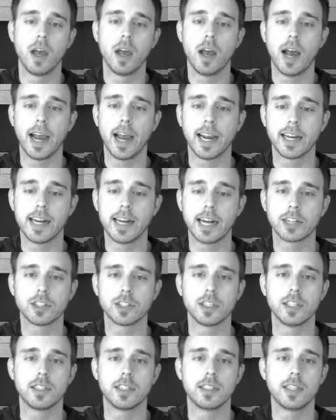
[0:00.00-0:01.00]
I can
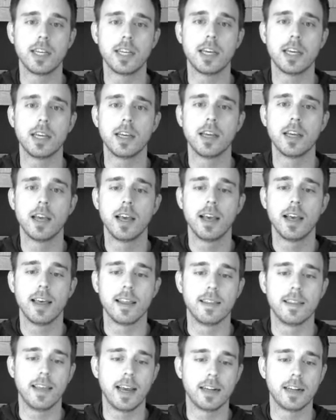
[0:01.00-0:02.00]
actually see
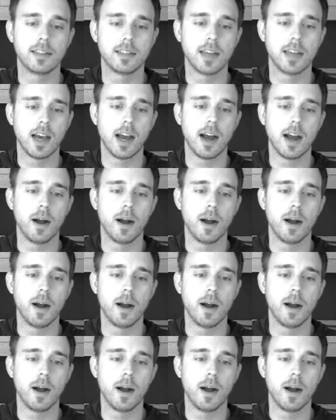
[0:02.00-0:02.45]
that